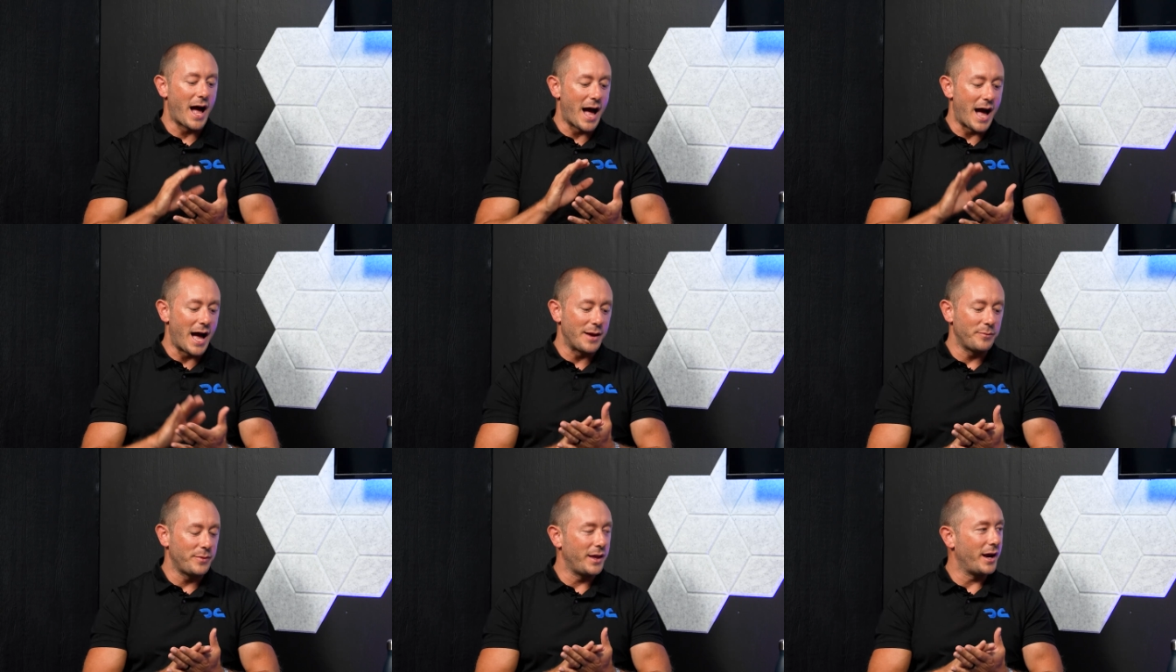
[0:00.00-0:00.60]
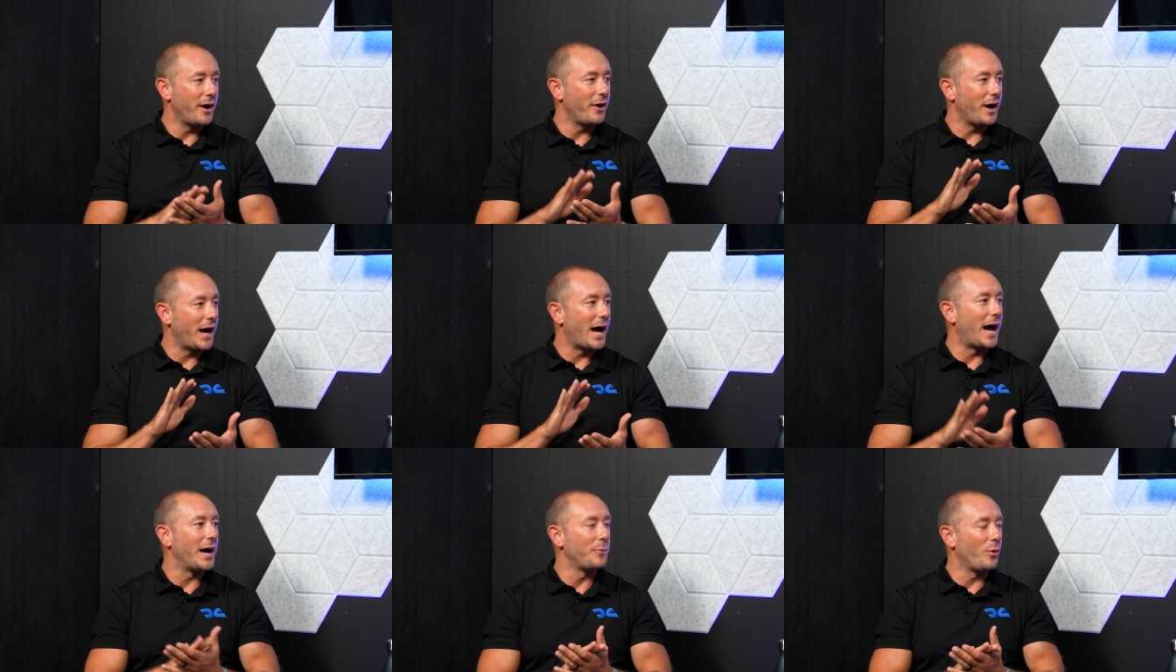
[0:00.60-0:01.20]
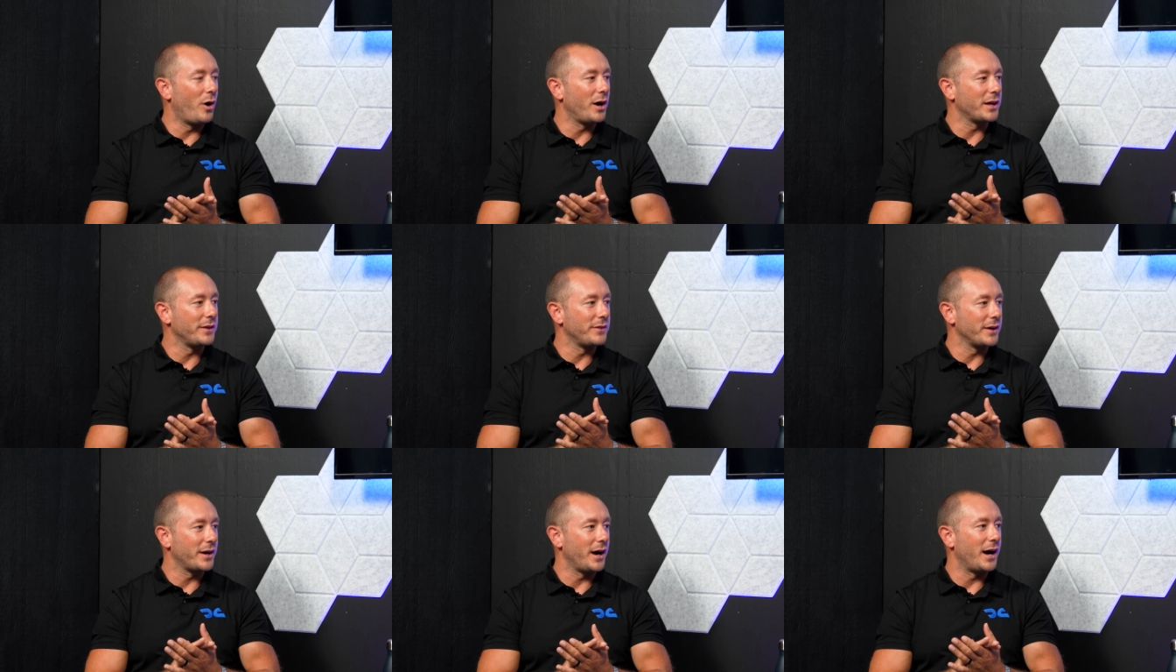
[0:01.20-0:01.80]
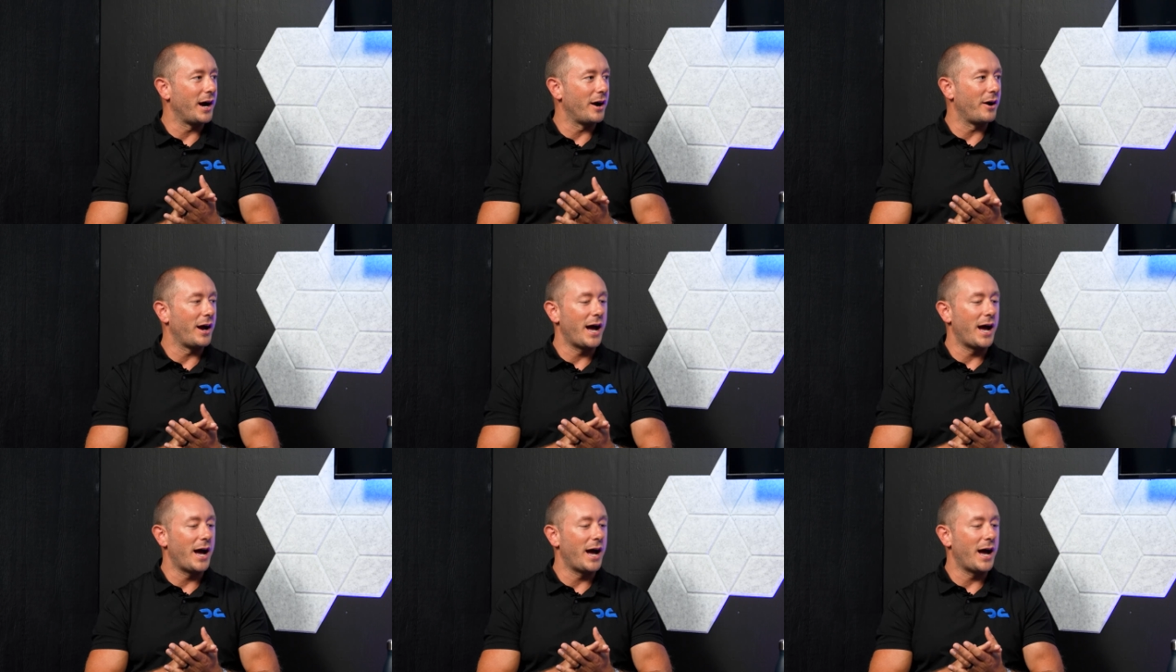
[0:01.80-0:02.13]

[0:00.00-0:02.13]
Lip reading: I'm there, I'm walking the car.